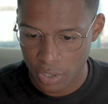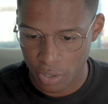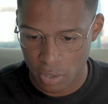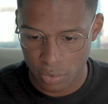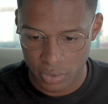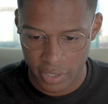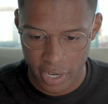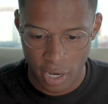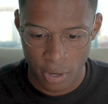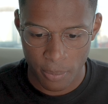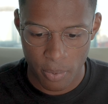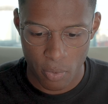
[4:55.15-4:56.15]
you're close to the
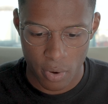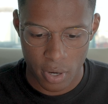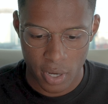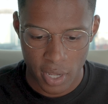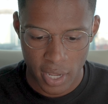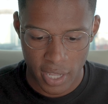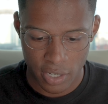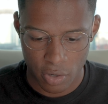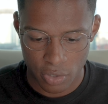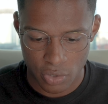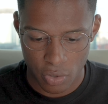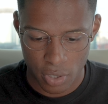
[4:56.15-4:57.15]
airport, and
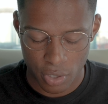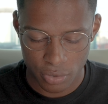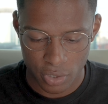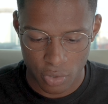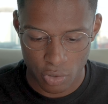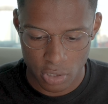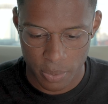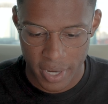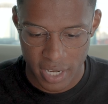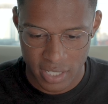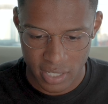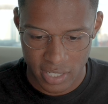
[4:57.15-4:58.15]
you're also close to Cool Springs.